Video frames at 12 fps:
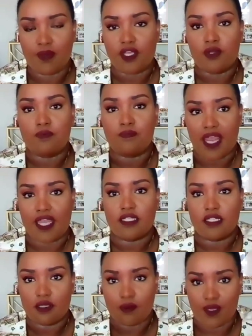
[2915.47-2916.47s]
but you
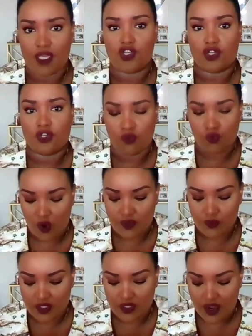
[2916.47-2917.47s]
paint the picture of
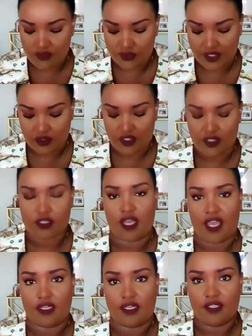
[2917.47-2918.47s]
what recovery looks like.